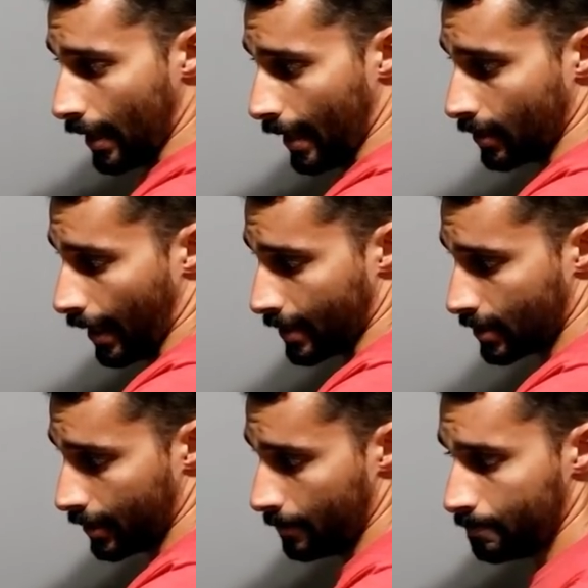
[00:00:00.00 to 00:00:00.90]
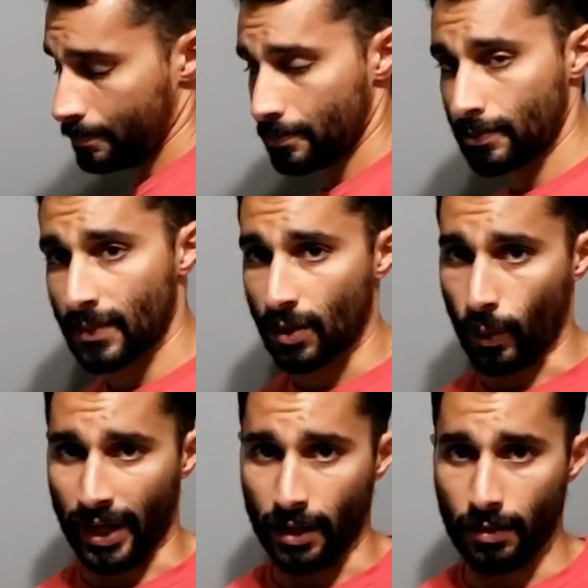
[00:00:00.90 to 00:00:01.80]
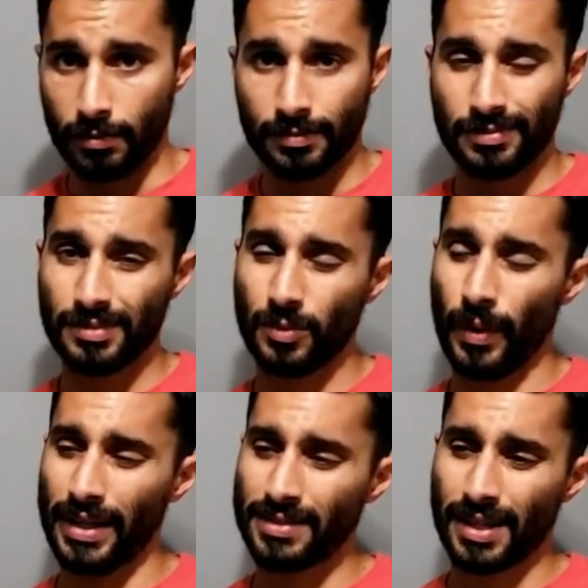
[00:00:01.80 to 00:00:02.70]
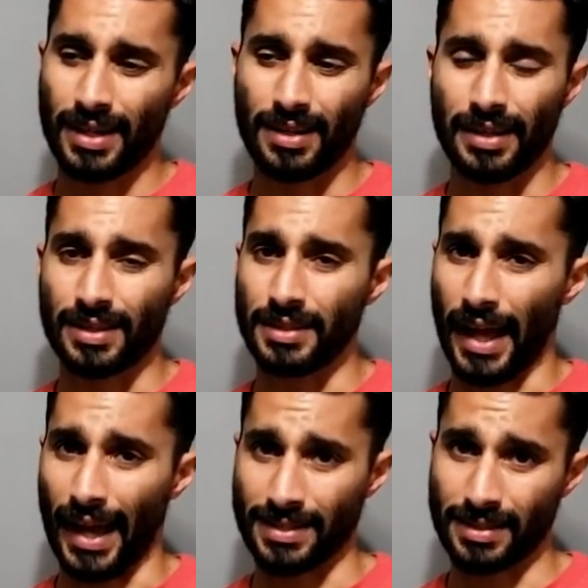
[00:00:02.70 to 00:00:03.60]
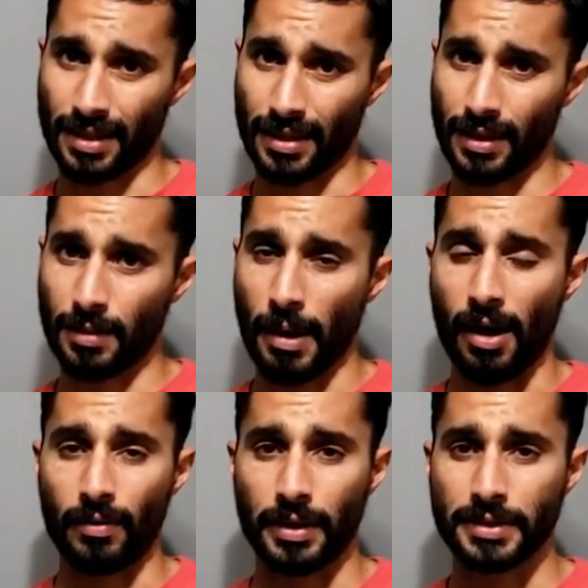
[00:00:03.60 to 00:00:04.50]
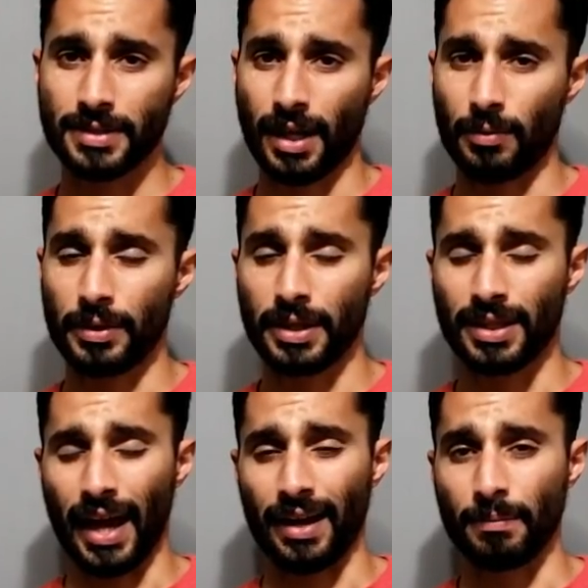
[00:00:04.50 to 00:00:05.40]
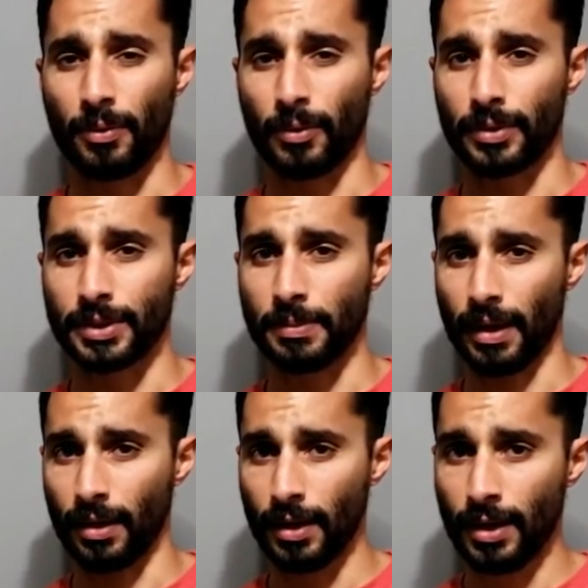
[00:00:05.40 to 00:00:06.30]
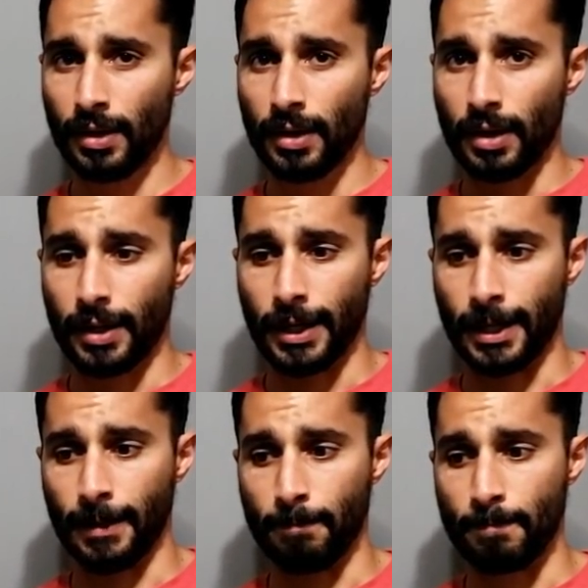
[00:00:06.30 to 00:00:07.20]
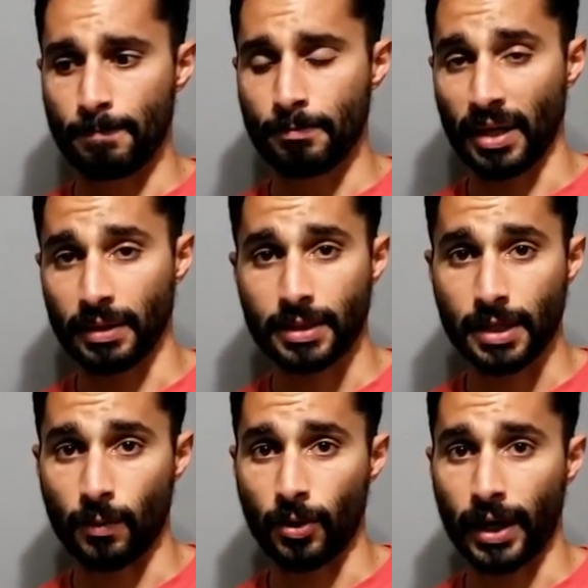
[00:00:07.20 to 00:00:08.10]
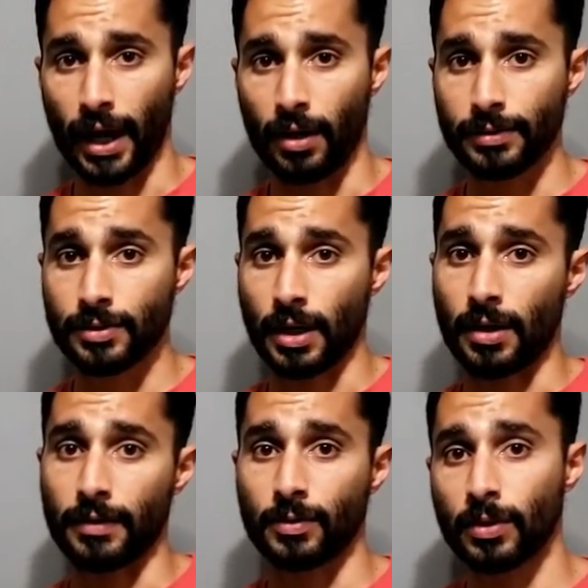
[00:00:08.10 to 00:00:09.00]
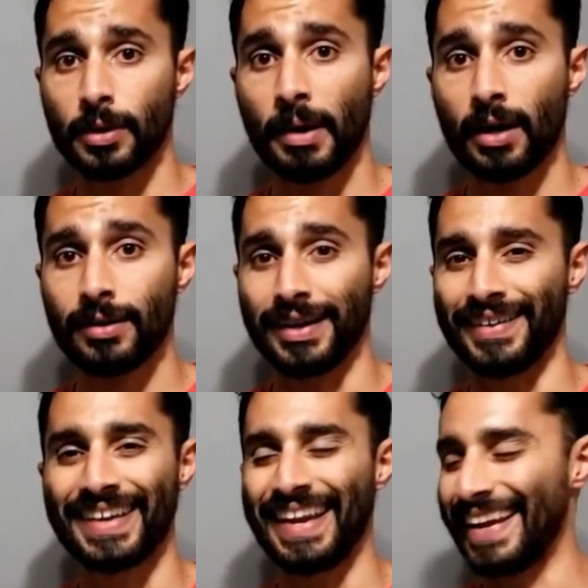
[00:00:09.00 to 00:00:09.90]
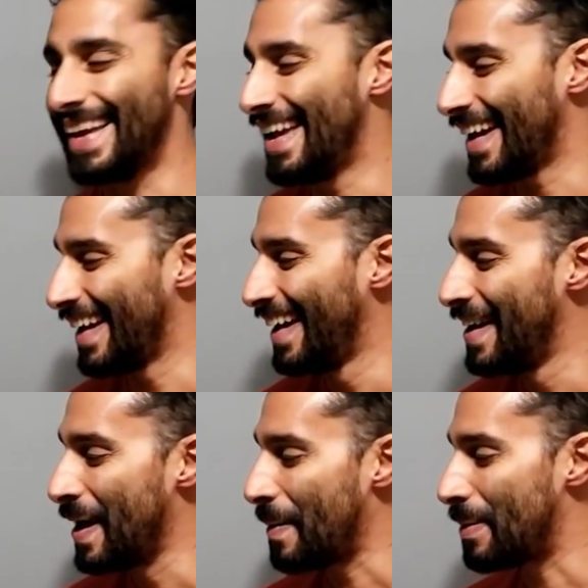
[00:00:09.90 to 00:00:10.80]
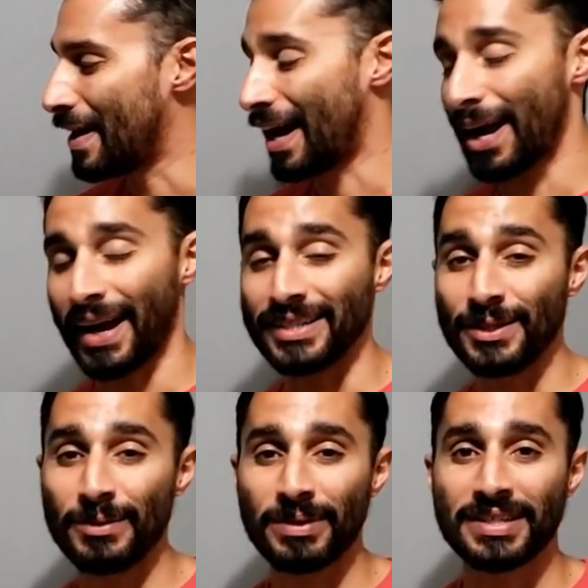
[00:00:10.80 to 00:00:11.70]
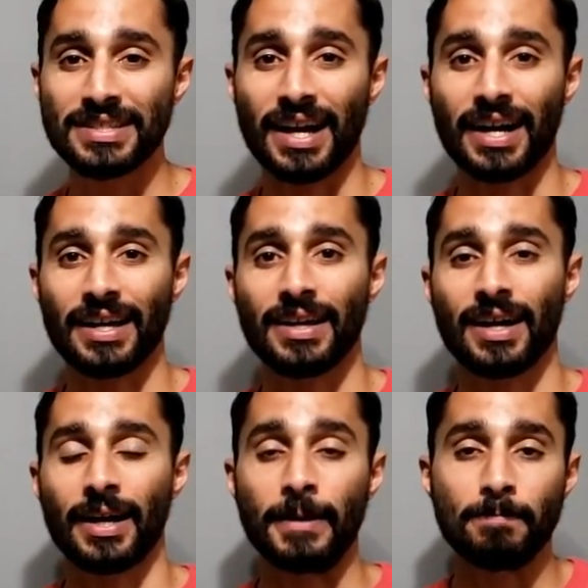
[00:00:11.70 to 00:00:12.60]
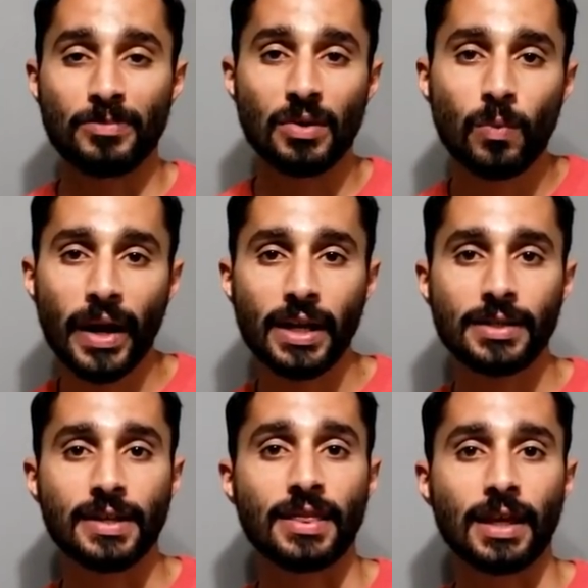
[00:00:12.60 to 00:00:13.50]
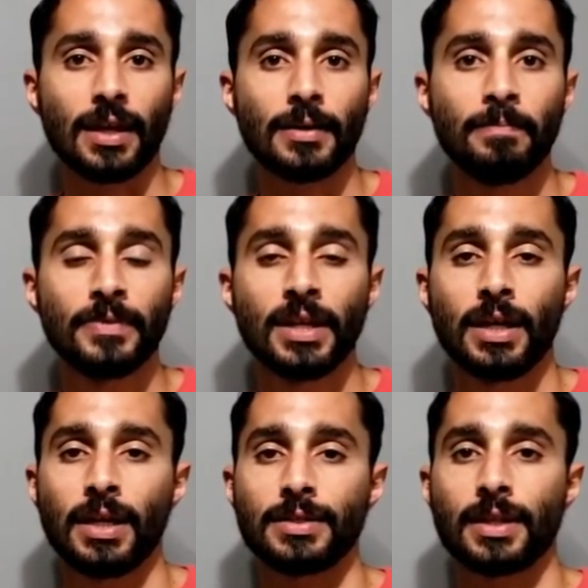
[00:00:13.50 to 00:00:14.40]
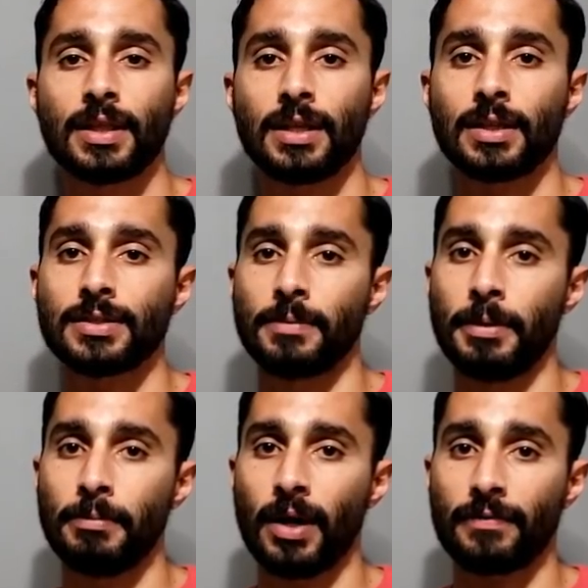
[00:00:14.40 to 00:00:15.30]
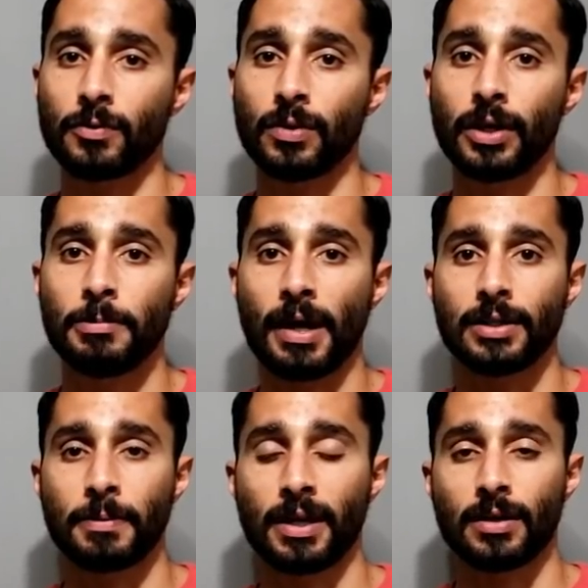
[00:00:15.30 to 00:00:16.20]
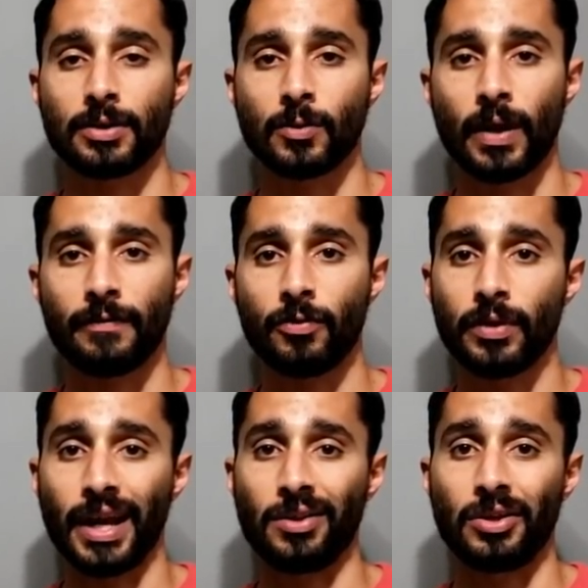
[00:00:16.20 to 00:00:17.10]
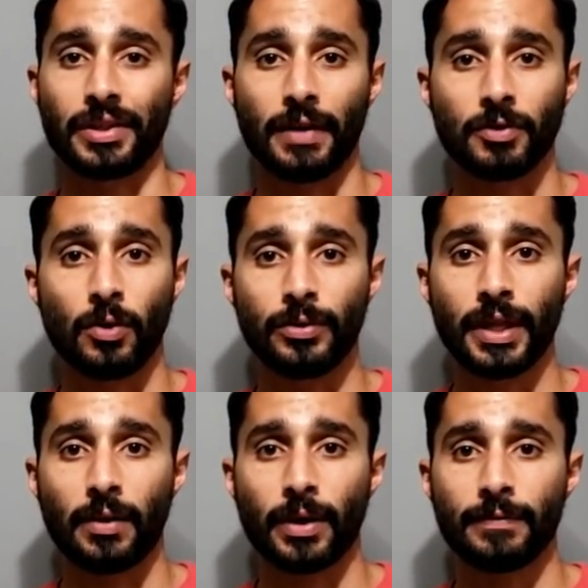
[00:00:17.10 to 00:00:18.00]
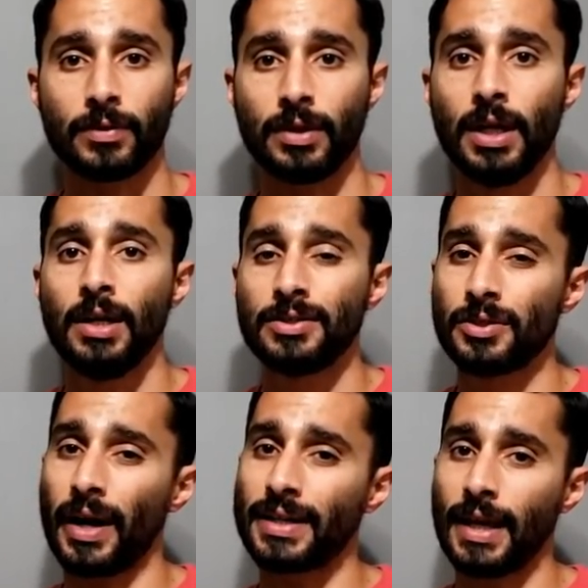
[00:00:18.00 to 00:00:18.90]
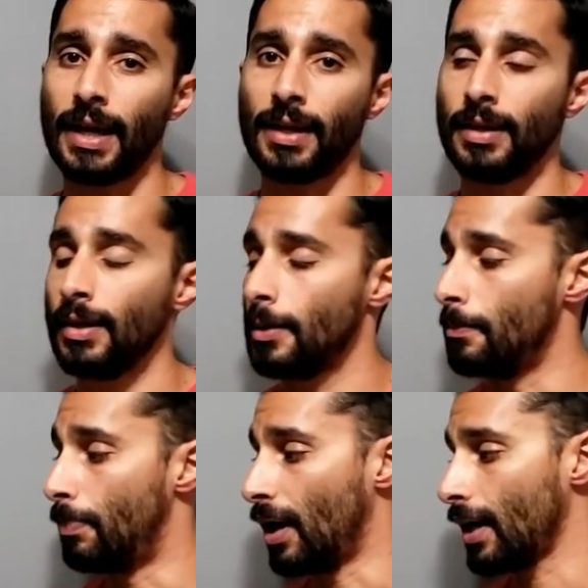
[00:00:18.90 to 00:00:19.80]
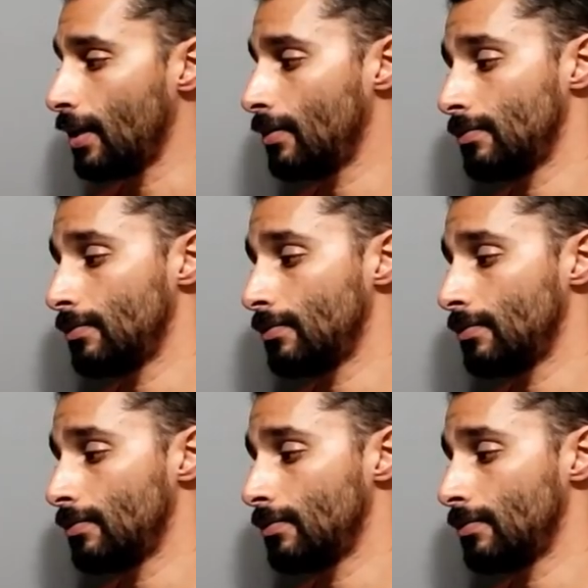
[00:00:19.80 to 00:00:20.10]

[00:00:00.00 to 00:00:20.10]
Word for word: And lastly, weight. Weight's kind of like the last thing I think about. It's not really that important to me um, mainly because I work out, so I don't have to worry about it. No, I'm kidding. but I, I do it because I, I weight is a thing. It is a thing that some people have to worry about depending on their rifle and how long they have to hold that rifle. So I get it. But